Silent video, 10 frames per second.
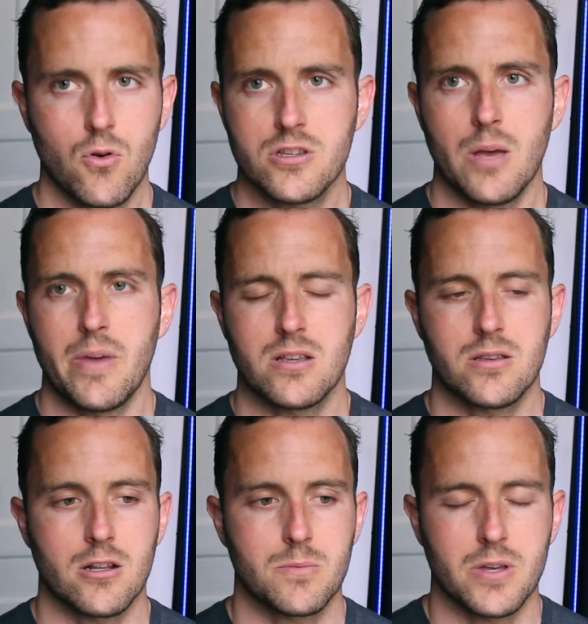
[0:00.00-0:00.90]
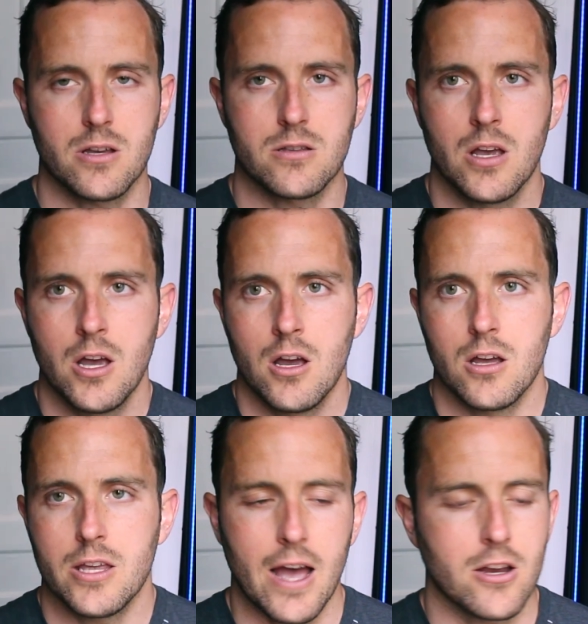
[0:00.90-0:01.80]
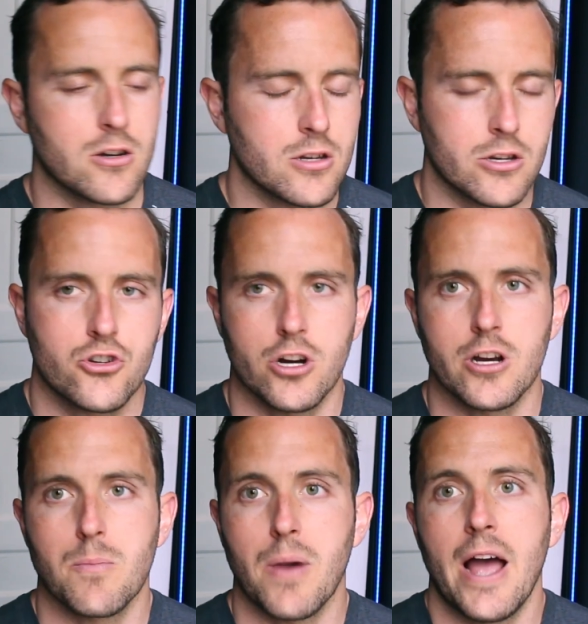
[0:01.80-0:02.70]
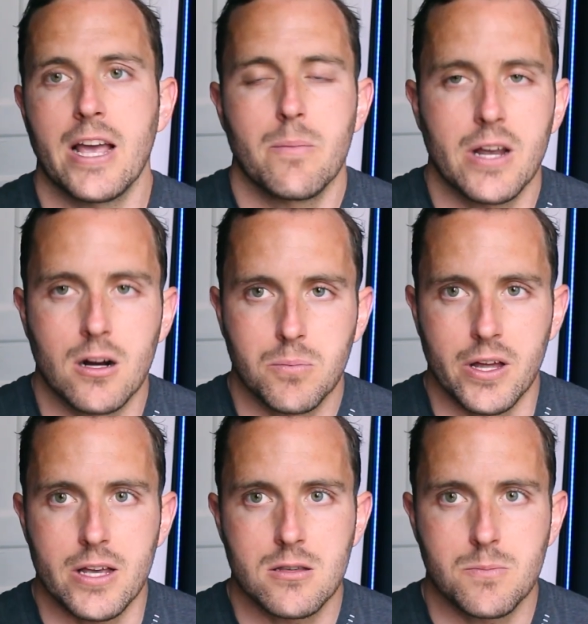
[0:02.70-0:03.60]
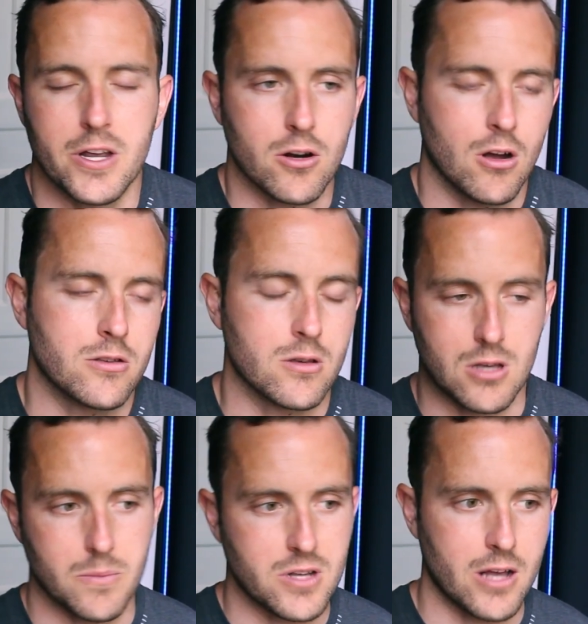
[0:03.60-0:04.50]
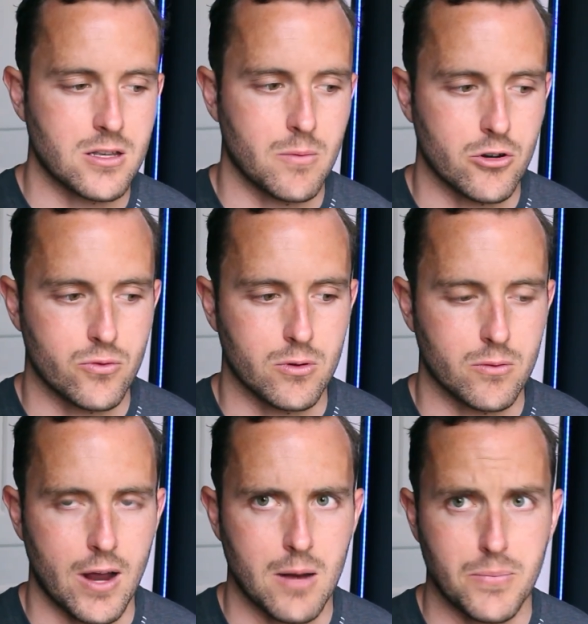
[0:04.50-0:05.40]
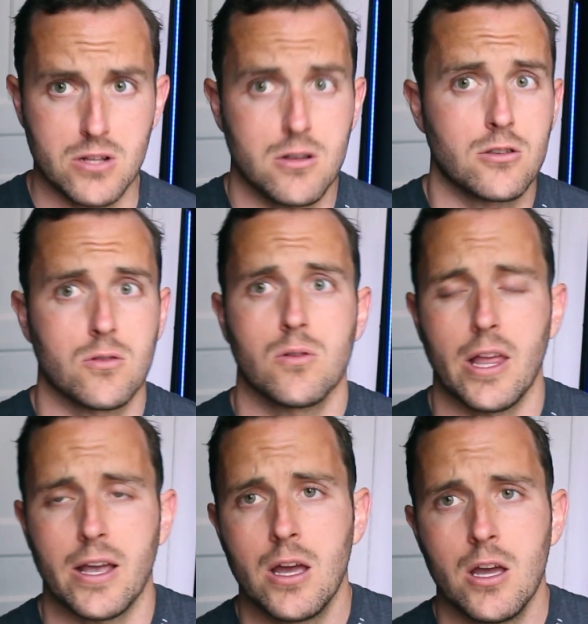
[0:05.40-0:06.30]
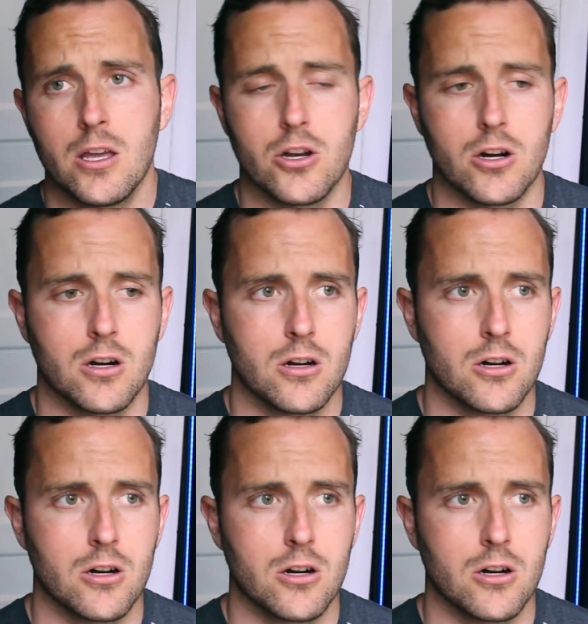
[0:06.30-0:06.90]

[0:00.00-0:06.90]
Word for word: course, that makes sense because yeah, you're you sure you're buying a bigger place, but you're also subsidizing a bunch with rent. But it's also like you're or,